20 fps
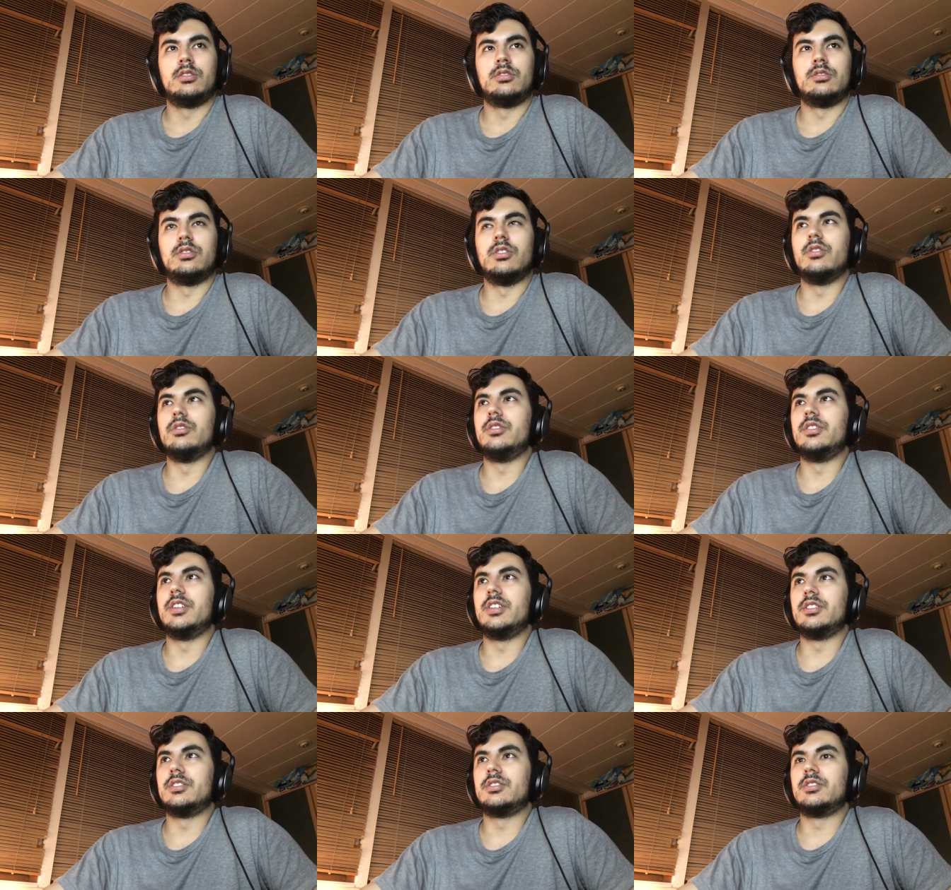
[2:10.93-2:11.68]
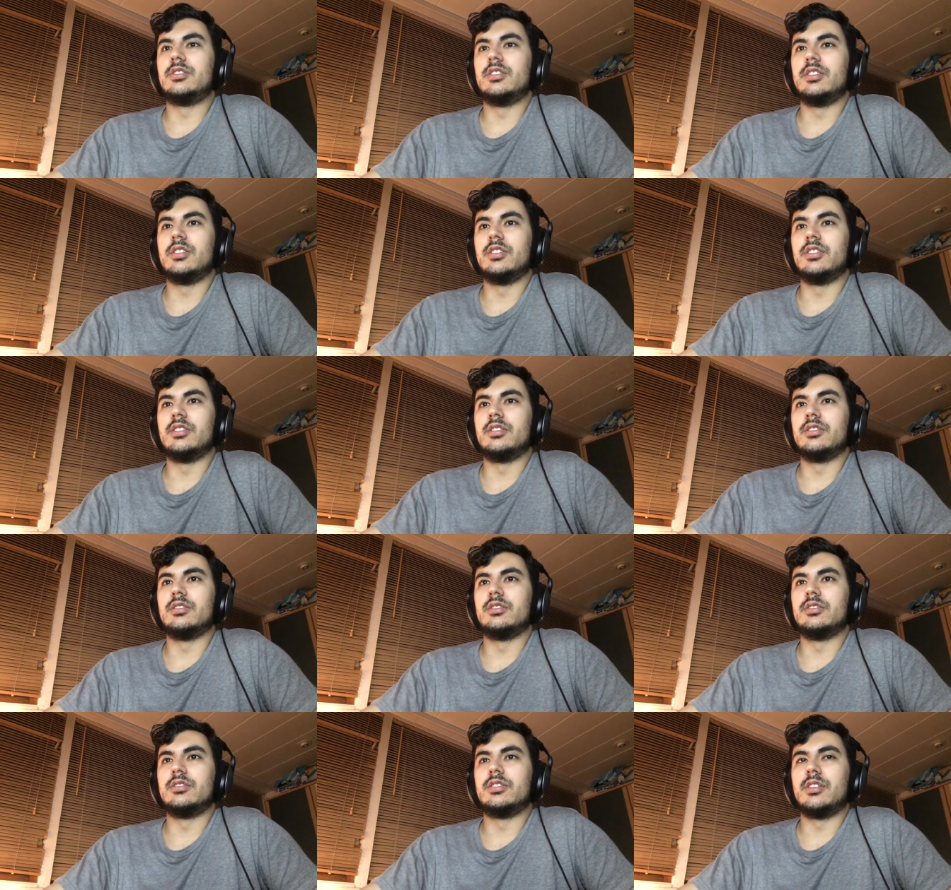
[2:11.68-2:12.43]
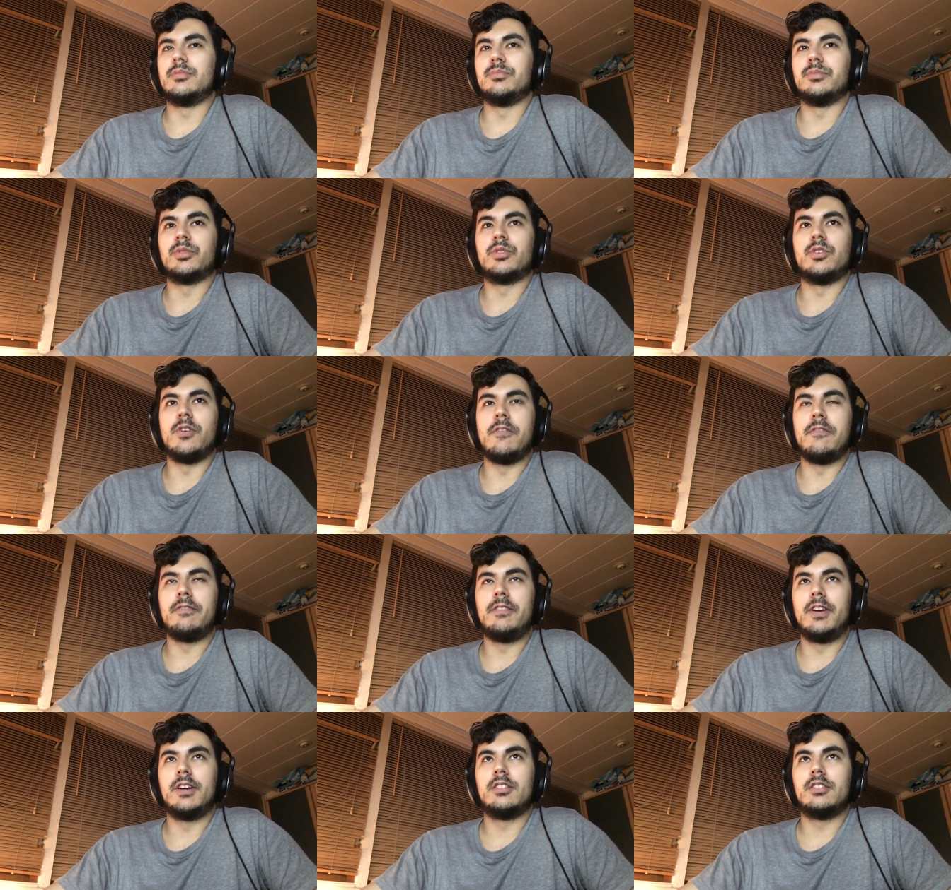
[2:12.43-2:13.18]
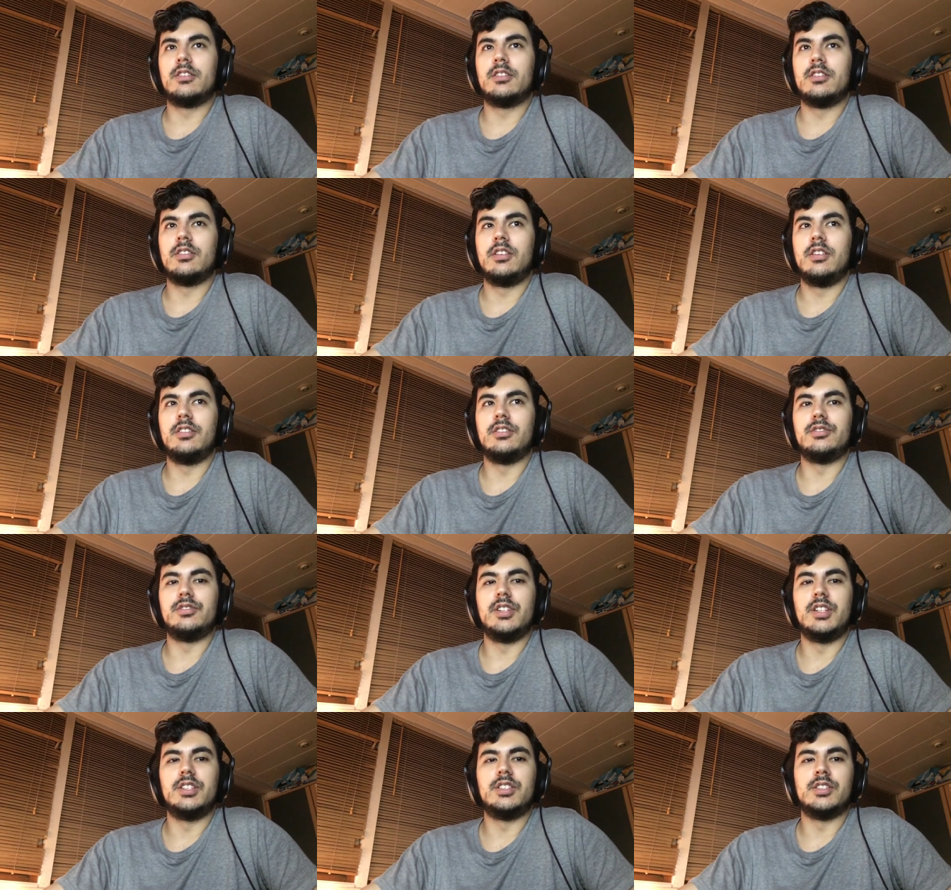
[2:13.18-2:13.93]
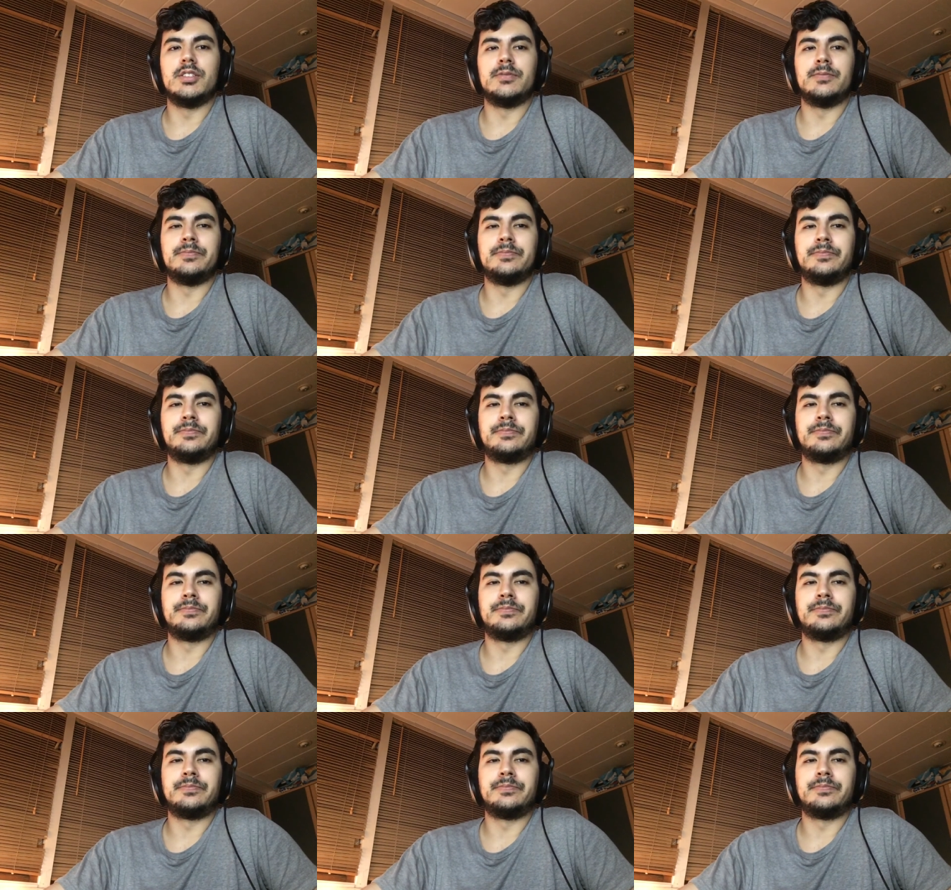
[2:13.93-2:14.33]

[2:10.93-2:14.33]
So there's some conflict in the region,